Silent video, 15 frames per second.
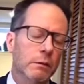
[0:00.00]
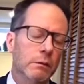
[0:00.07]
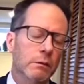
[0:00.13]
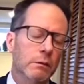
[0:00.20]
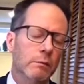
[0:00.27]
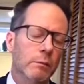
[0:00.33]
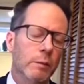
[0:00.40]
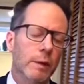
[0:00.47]

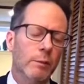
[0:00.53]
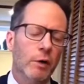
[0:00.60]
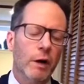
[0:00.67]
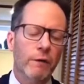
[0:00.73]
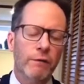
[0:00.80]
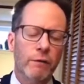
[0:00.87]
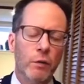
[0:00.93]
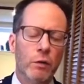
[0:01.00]
remember our
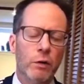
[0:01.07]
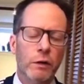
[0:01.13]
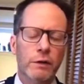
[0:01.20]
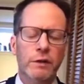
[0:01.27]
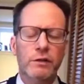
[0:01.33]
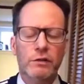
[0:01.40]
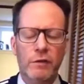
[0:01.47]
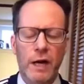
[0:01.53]
4
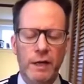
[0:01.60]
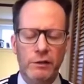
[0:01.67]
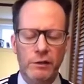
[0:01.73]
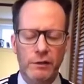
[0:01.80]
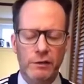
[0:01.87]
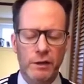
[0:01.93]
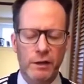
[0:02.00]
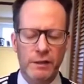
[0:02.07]

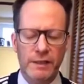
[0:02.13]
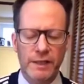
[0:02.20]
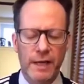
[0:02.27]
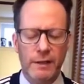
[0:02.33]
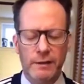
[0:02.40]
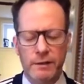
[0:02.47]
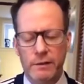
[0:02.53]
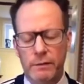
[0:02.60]
distractions, our
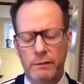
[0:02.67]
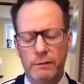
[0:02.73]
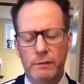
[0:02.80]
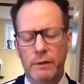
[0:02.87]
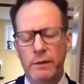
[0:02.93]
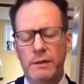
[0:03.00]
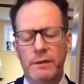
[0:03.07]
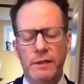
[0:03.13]
sets,
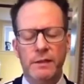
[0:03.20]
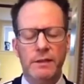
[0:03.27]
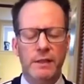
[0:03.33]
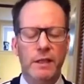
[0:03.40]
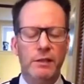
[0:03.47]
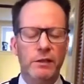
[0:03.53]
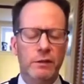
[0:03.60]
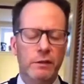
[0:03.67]
our
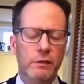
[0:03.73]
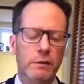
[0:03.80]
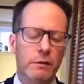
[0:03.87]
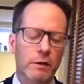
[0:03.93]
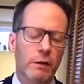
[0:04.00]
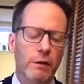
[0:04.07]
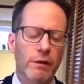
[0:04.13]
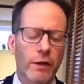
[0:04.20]
sensations,
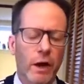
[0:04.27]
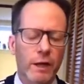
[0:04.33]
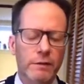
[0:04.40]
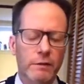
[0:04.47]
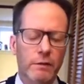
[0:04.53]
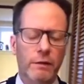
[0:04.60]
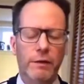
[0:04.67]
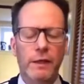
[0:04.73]
our thoughts
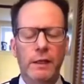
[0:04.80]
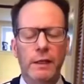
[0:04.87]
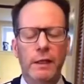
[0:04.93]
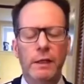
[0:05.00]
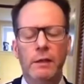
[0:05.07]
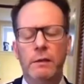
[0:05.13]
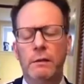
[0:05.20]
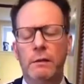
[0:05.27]
or
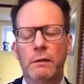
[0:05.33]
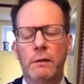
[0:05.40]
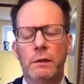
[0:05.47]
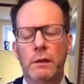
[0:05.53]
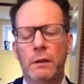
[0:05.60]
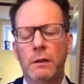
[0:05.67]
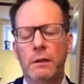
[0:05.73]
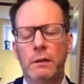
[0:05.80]
thinking,
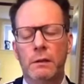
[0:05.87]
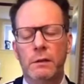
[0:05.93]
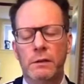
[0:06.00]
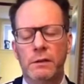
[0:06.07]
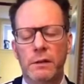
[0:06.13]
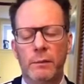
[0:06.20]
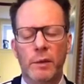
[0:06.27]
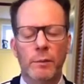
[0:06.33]

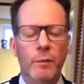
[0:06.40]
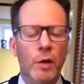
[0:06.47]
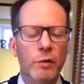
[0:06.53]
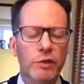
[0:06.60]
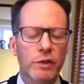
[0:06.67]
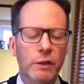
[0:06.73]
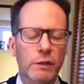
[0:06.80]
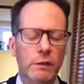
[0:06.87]
some
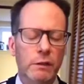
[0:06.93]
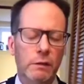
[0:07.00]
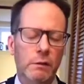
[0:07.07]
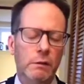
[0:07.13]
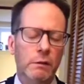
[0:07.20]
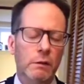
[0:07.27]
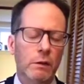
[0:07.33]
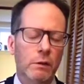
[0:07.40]
emotion,
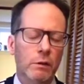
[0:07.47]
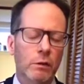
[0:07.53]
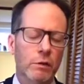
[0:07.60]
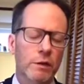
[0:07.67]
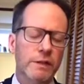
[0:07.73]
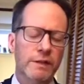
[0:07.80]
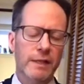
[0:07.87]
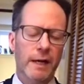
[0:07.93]
or a
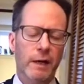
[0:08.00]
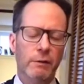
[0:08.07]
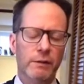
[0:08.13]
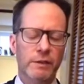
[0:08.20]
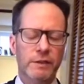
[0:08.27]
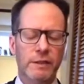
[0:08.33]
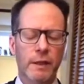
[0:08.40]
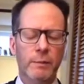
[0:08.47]
sound.
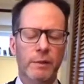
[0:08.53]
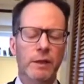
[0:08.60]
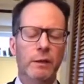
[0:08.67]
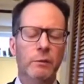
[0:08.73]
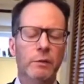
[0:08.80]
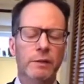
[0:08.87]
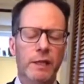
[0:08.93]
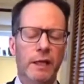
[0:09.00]
Something
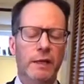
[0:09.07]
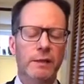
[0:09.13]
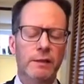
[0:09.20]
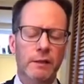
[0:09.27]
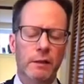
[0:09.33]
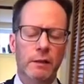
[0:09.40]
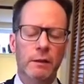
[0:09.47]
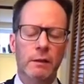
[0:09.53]
will take us
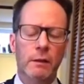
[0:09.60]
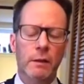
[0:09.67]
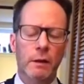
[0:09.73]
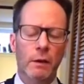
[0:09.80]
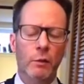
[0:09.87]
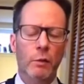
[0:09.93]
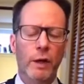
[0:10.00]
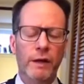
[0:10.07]

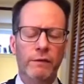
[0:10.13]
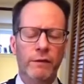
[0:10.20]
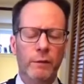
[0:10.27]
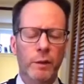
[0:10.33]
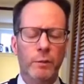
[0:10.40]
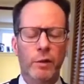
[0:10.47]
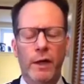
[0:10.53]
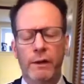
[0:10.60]
away from the
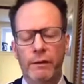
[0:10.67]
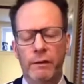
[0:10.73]
breath.